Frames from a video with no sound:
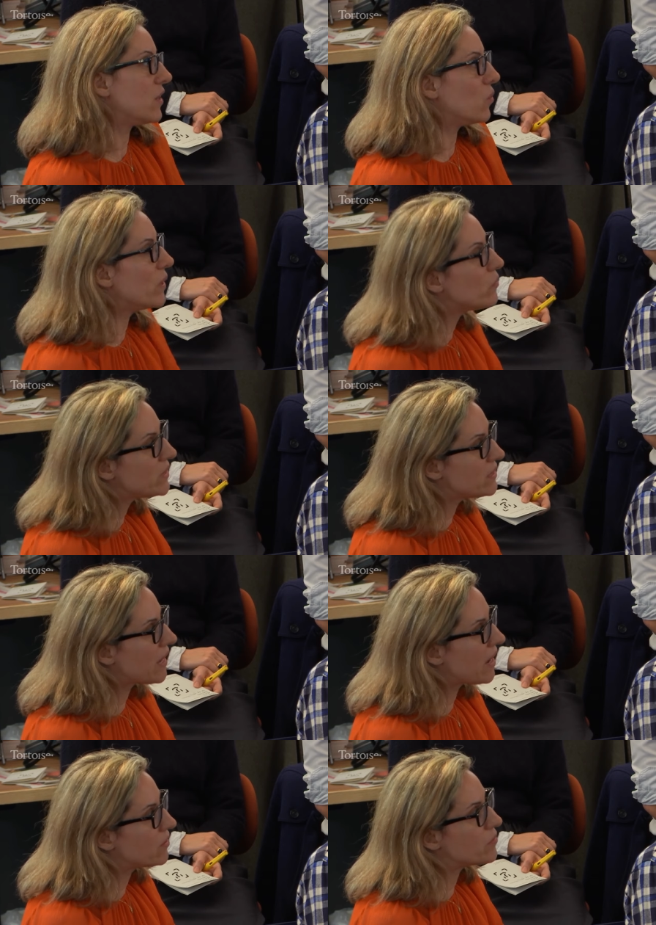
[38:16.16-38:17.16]
you know, when we
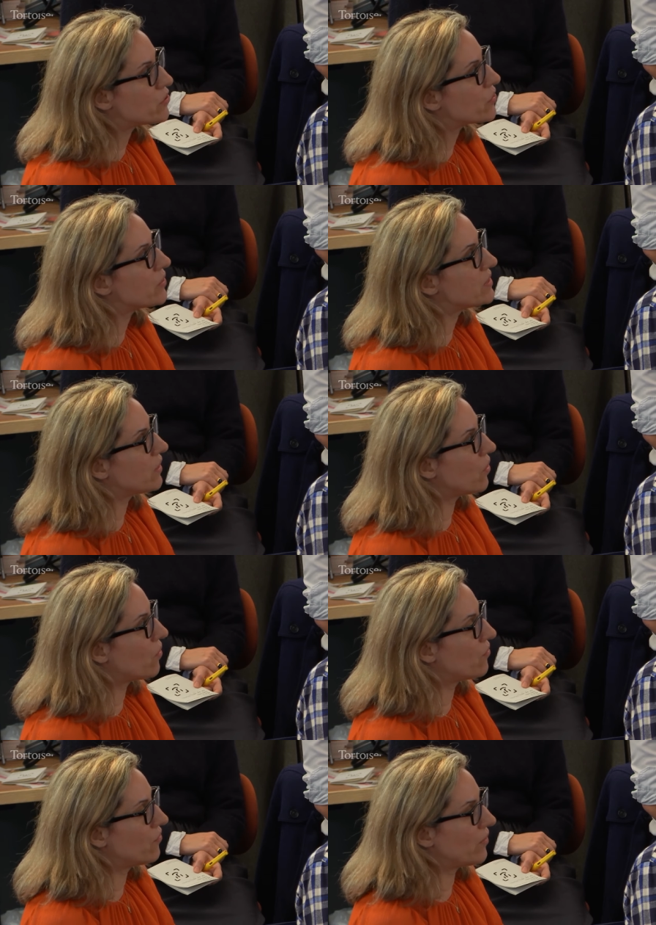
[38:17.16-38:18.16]
didn't have the maturity
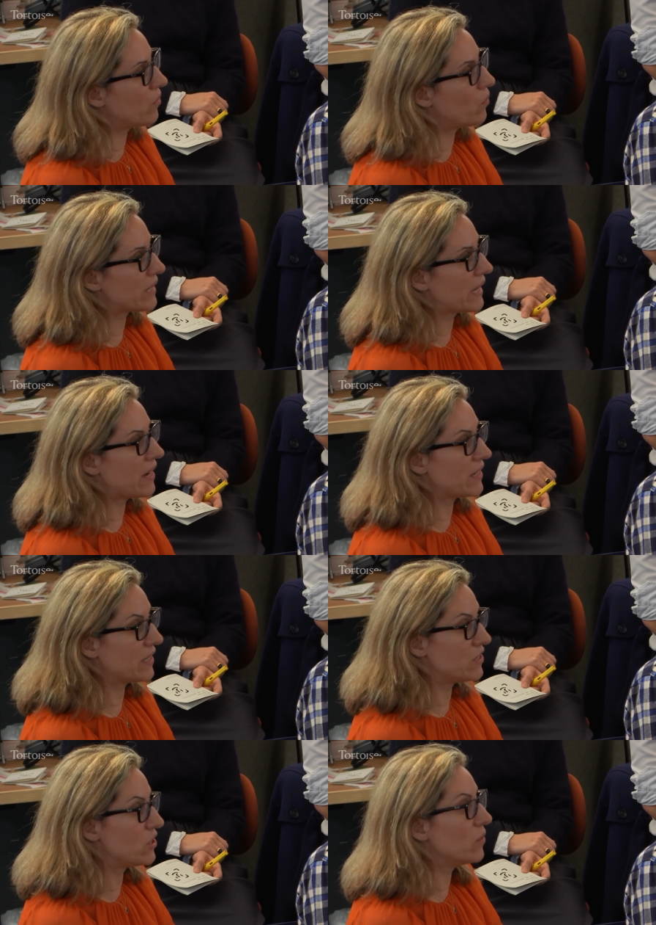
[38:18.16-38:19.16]
of what AI
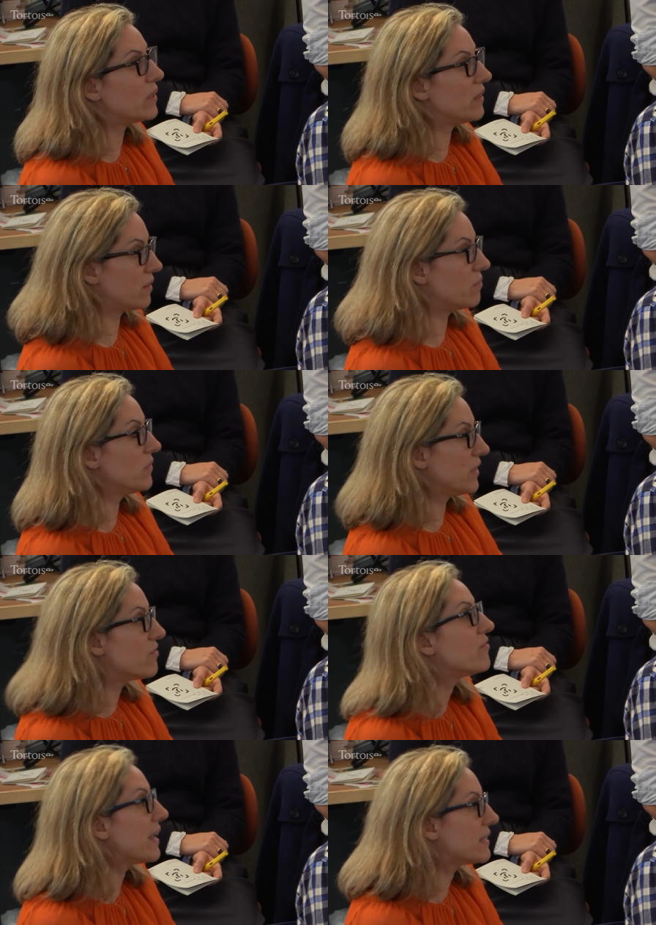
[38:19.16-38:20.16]
can do and the
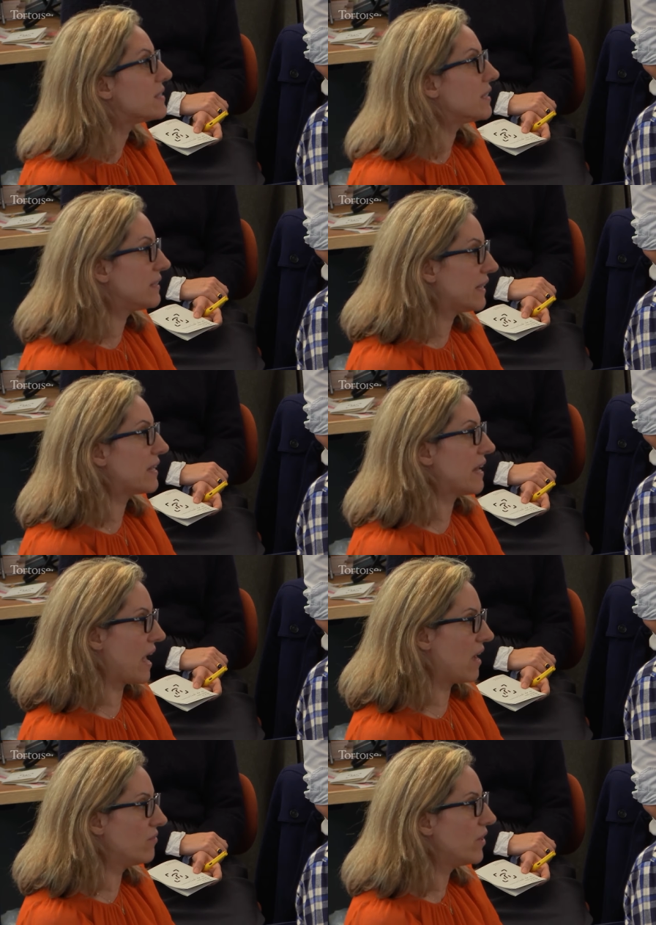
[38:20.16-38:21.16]
effects that it can
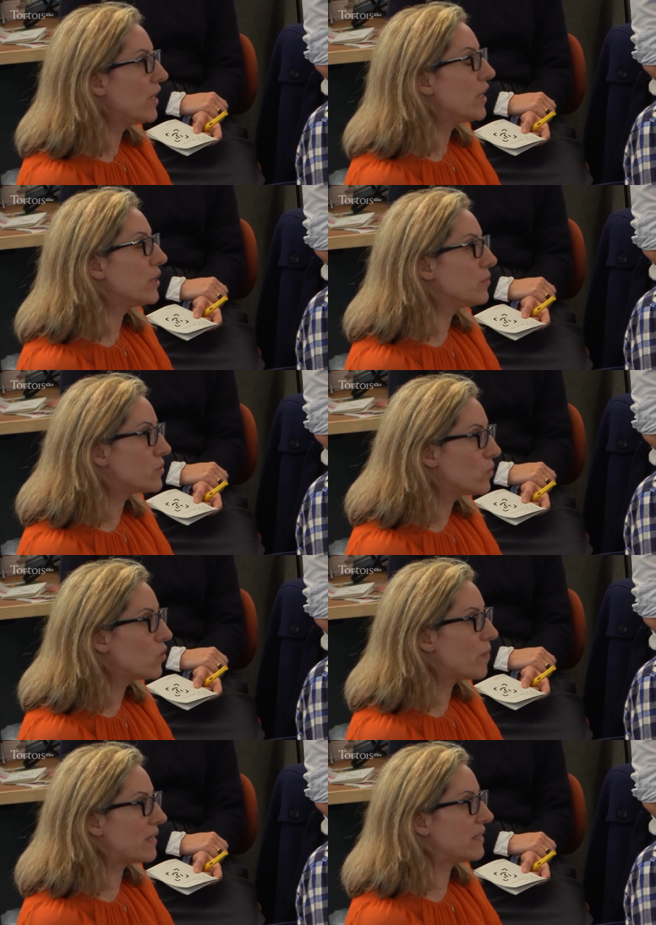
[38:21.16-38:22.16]
have, it was
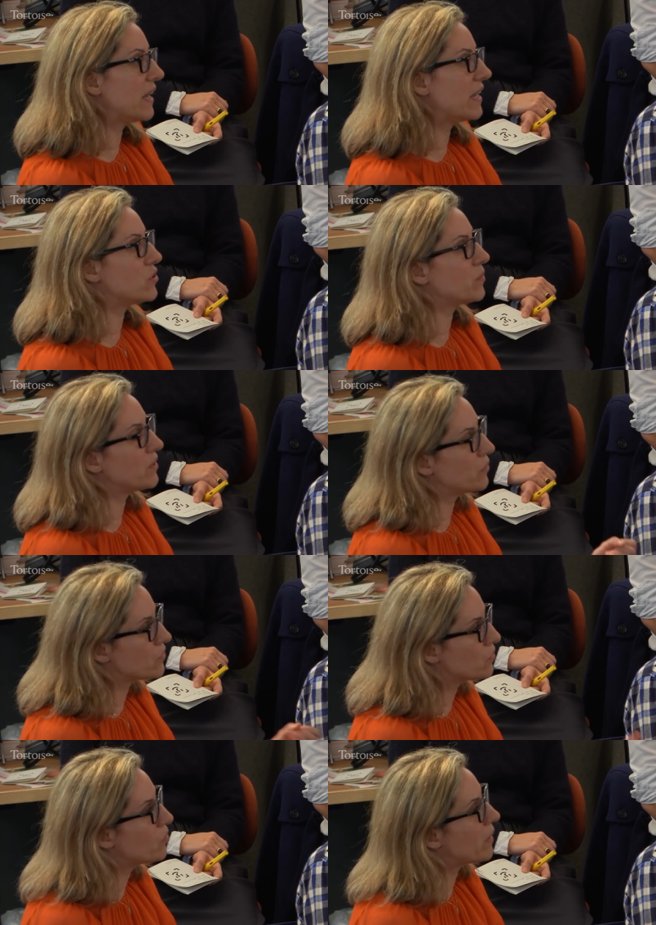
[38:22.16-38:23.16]
all about engagement, it
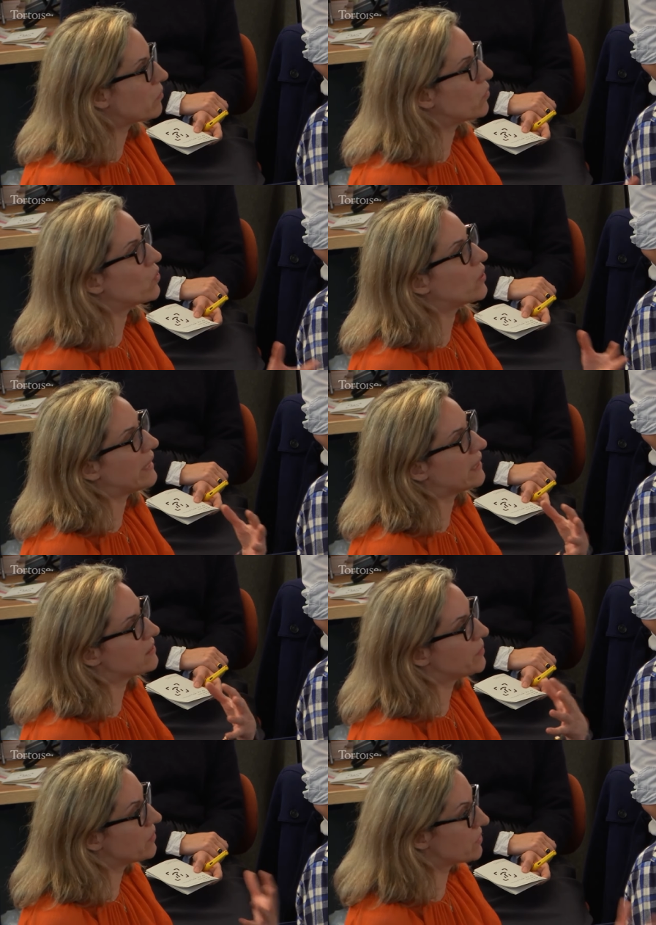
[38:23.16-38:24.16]
was all about more
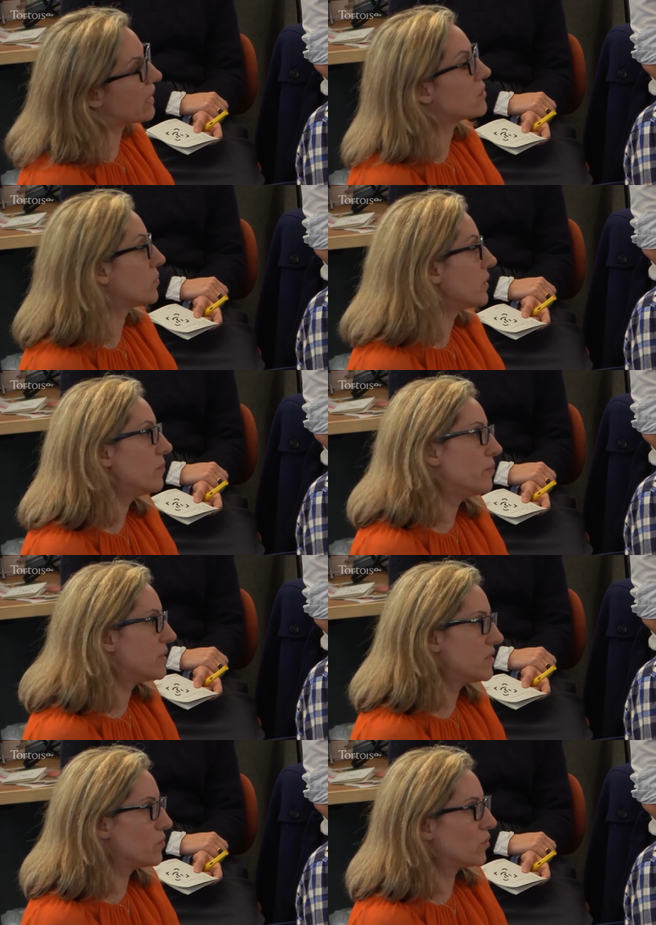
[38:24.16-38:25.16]
clicks, because that's what the
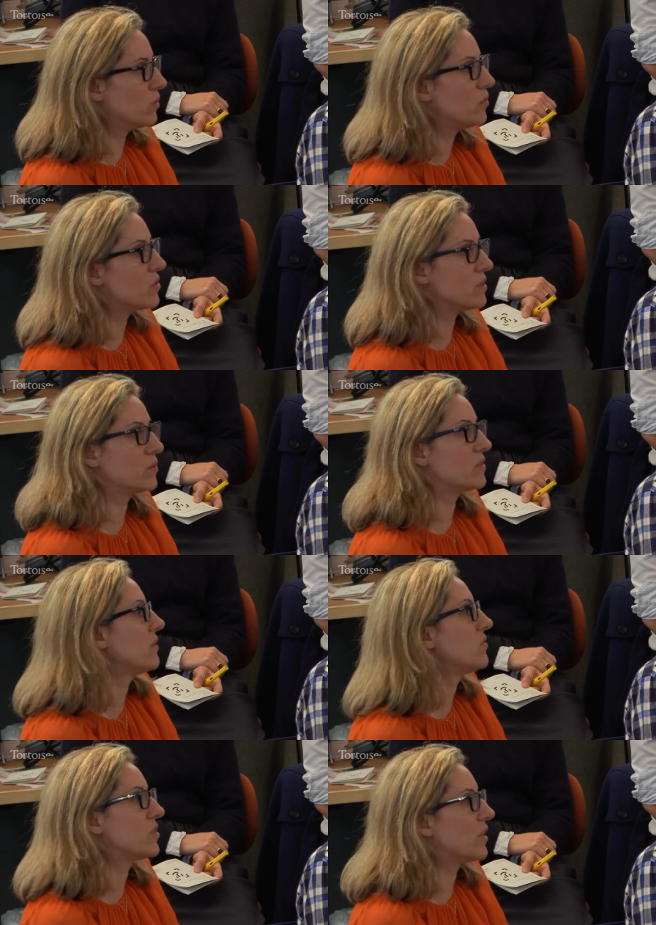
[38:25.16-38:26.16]
business model was, it
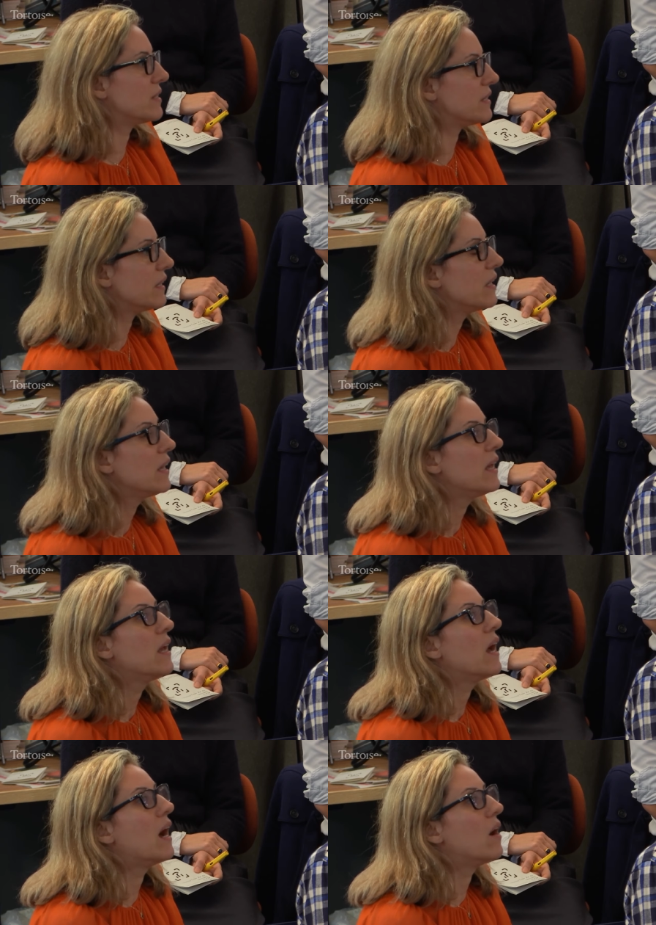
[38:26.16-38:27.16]
was
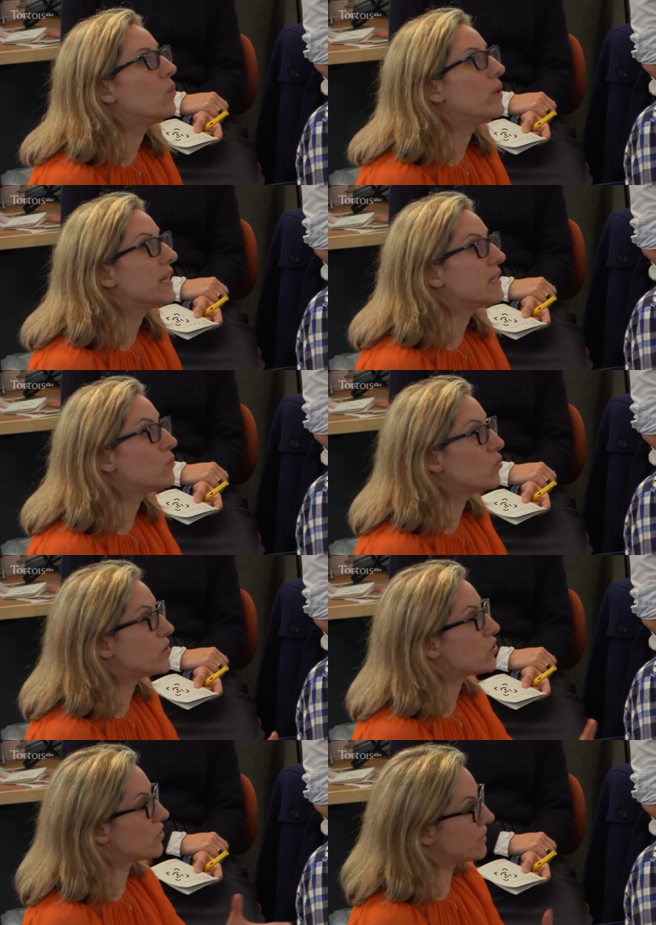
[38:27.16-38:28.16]
advertising. We're getting
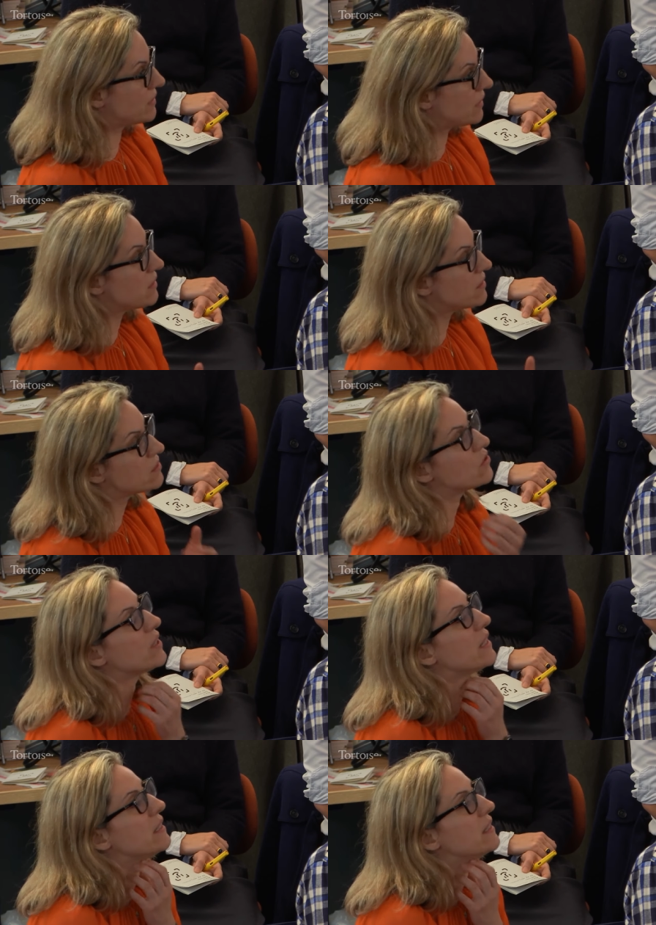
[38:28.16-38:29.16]
more maturity as an
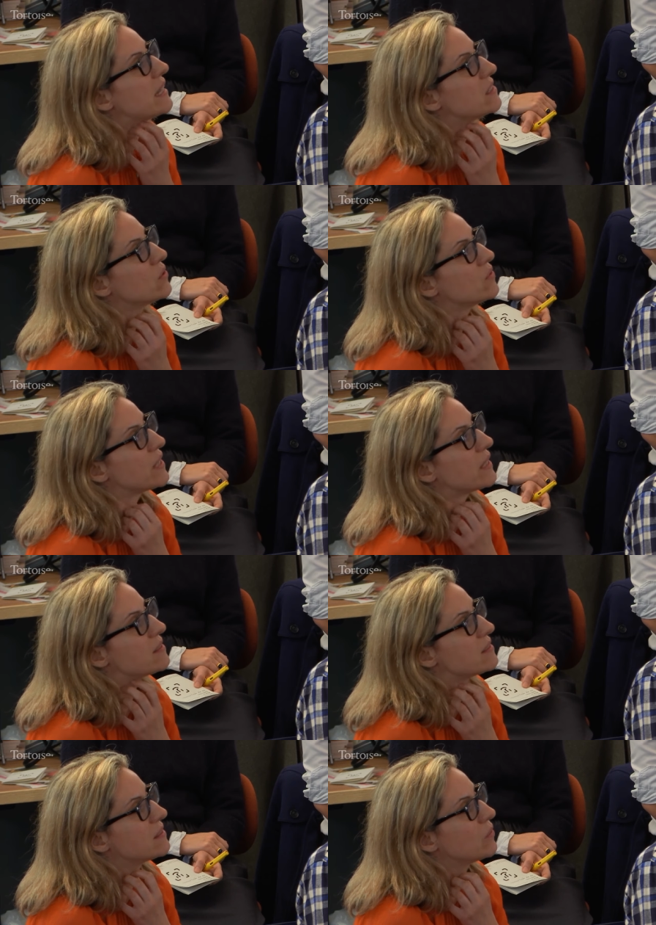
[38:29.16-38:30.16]
industry, and in that sort of
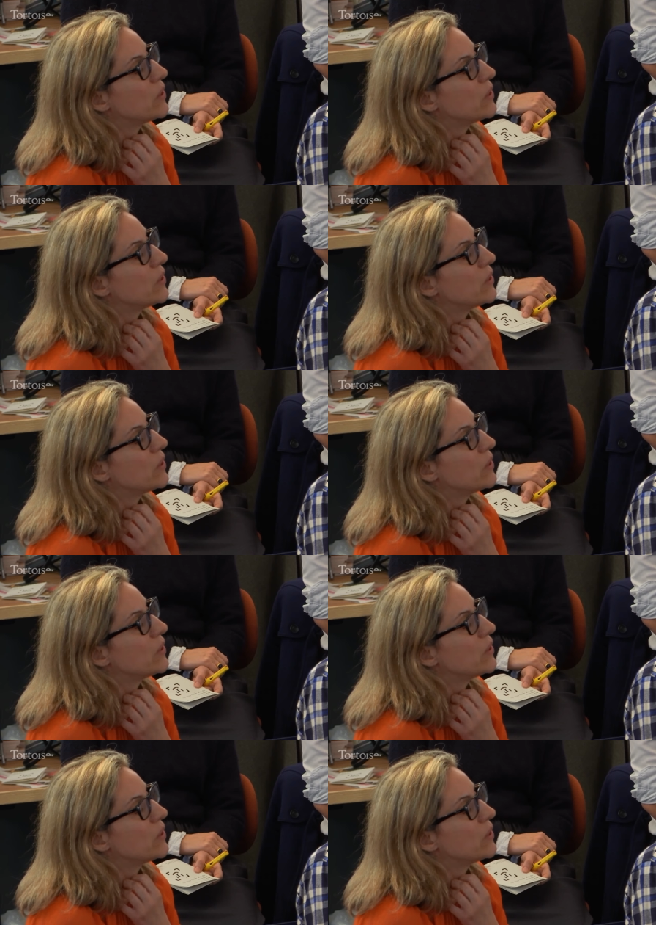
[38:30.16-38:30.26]
sense,